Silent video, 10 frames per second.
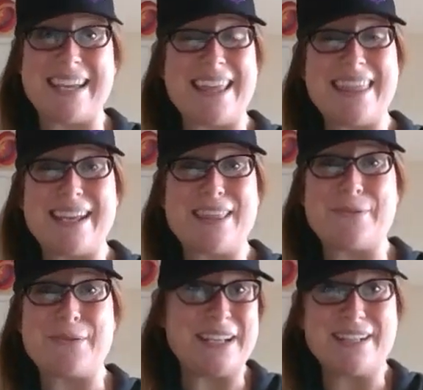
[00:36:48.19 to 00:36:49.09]
I think that
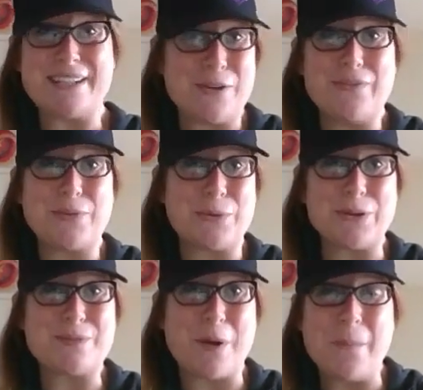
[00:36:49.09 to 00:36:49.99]
we can solve the
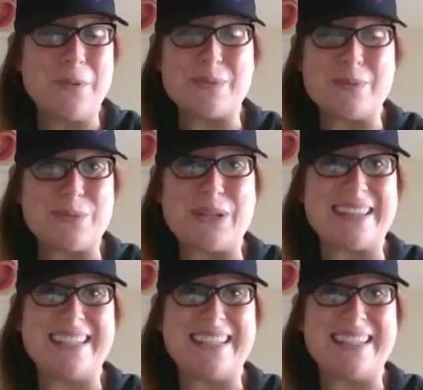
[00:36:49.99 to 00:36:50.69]
world's problems with,